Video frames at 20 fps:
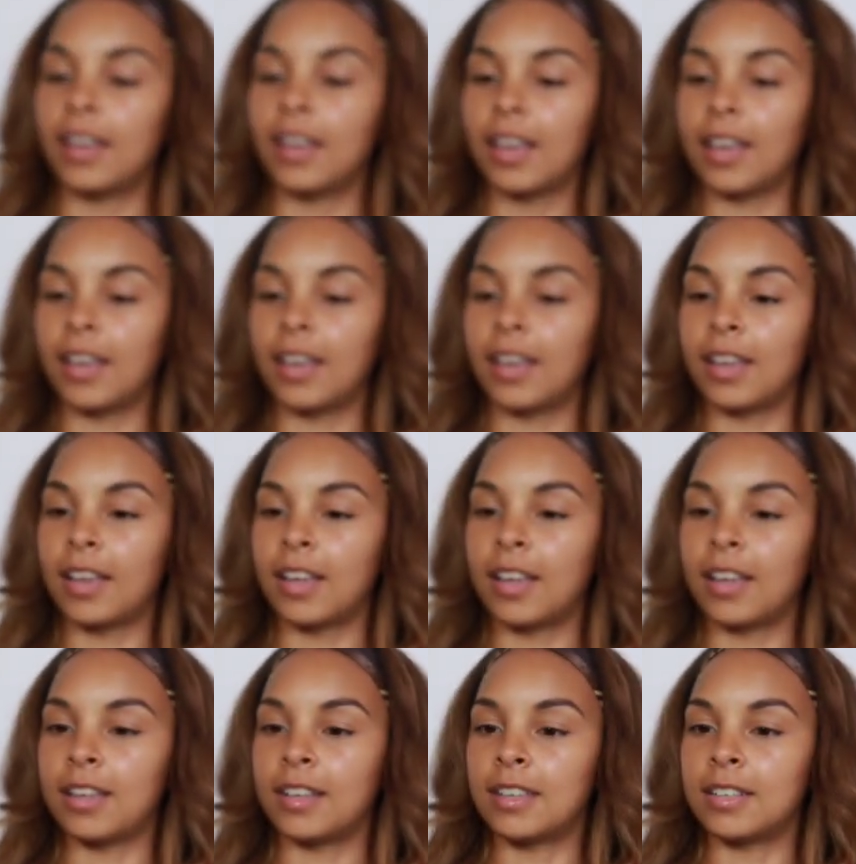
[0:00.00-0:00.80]

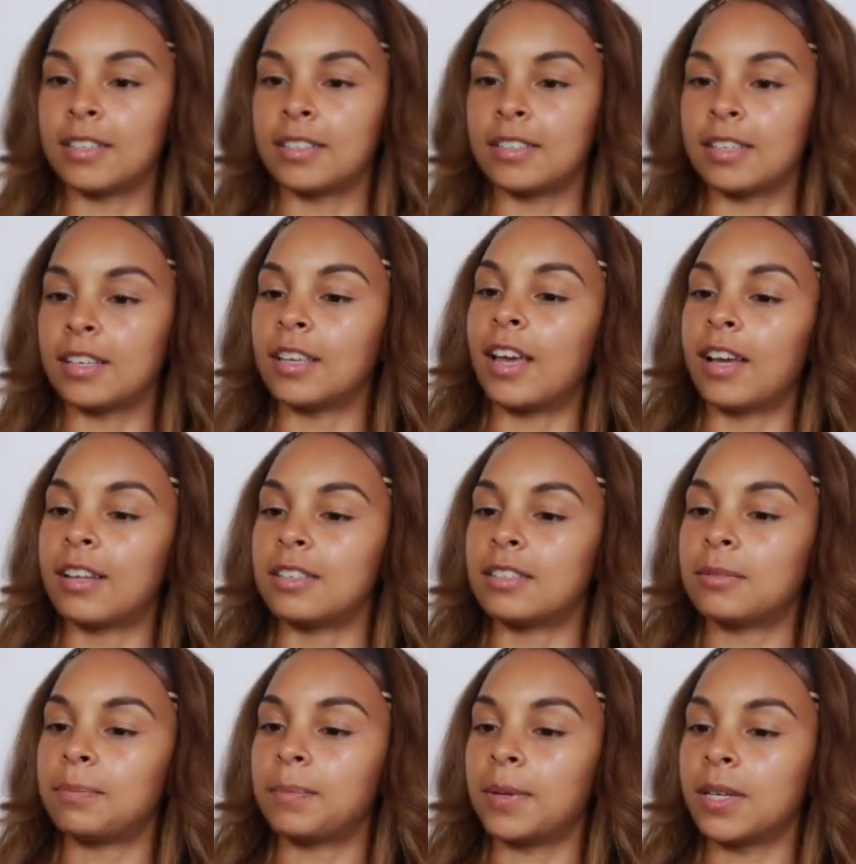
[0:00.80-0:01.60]
And yeah,
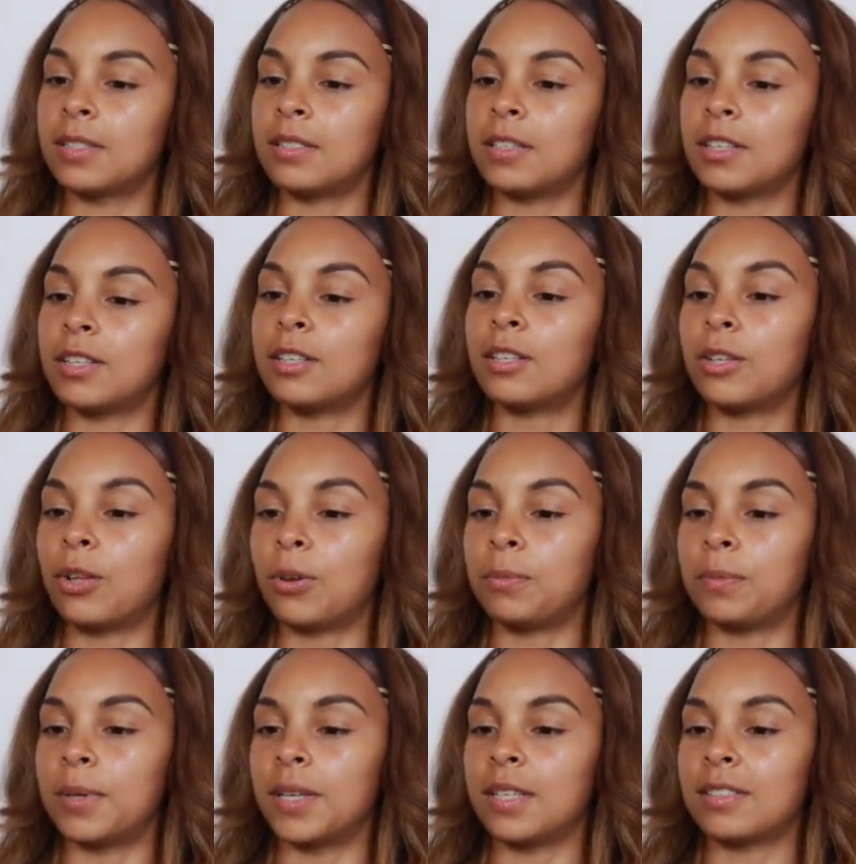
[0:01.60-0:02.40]
it's Pixi Glow
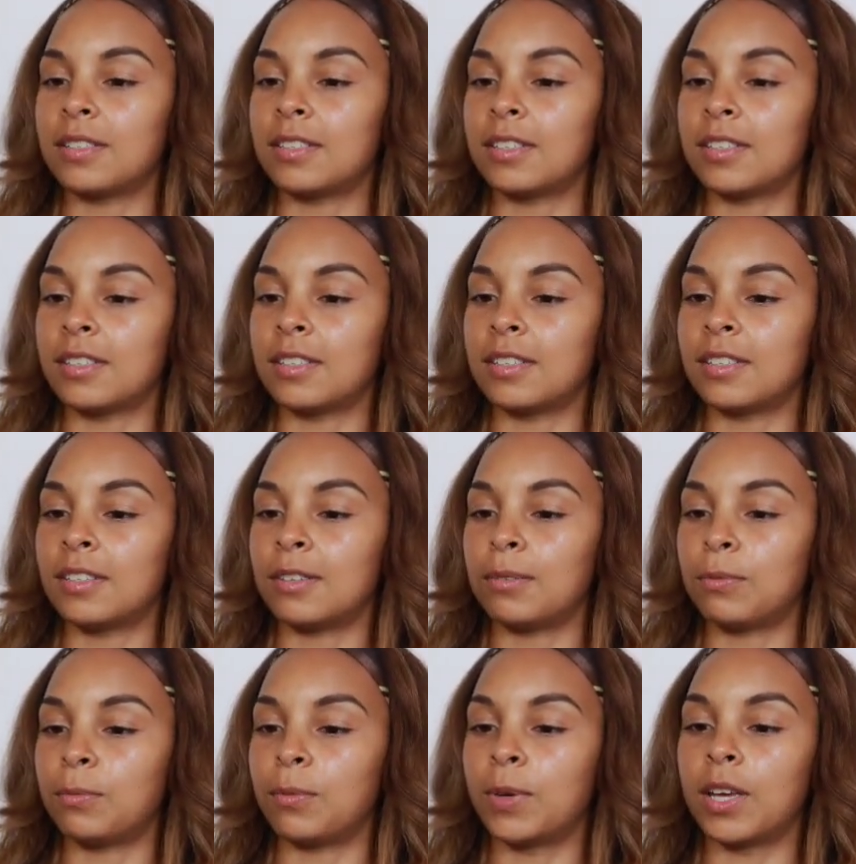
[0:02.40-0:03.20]
Mist
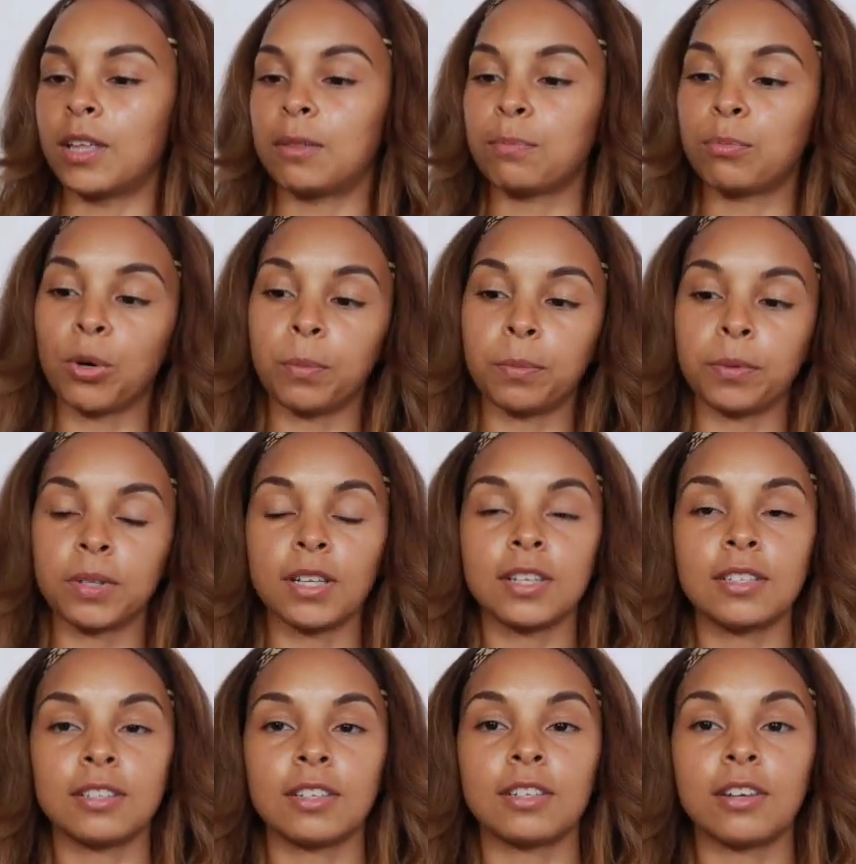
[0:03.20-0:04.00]
with
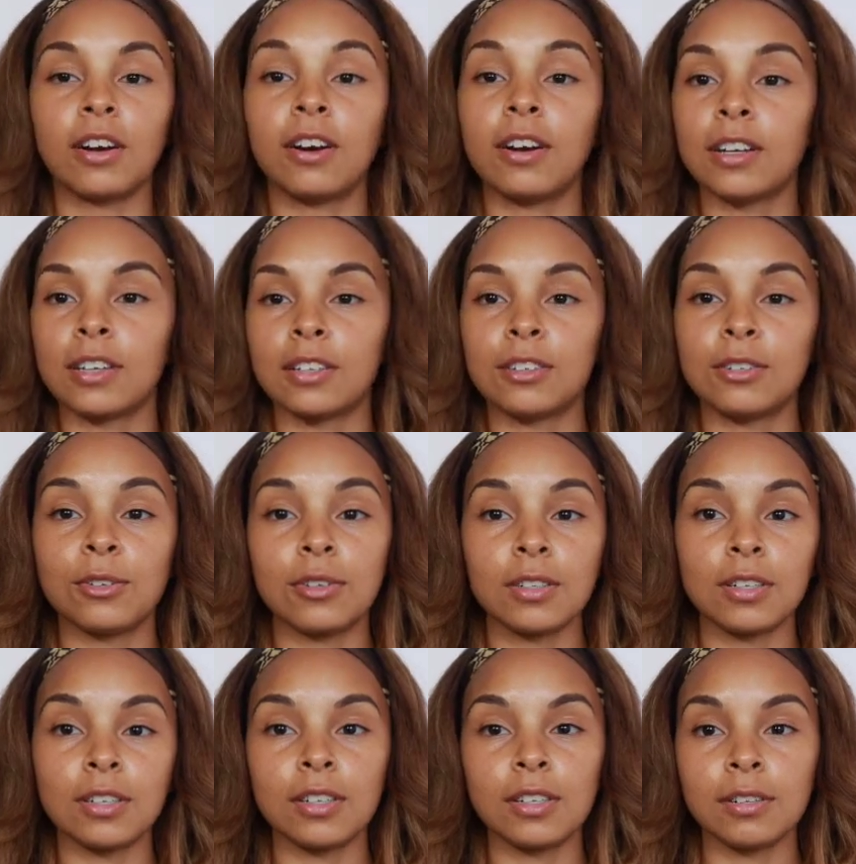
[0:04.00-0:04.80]
propolis and argan
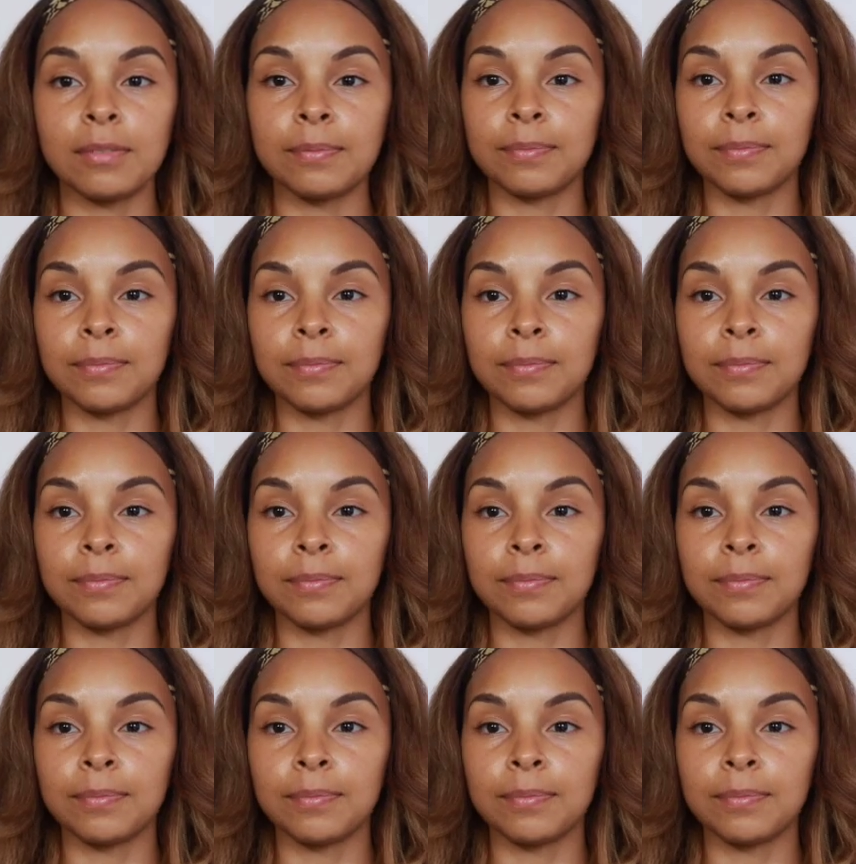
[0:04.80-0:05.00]
oil.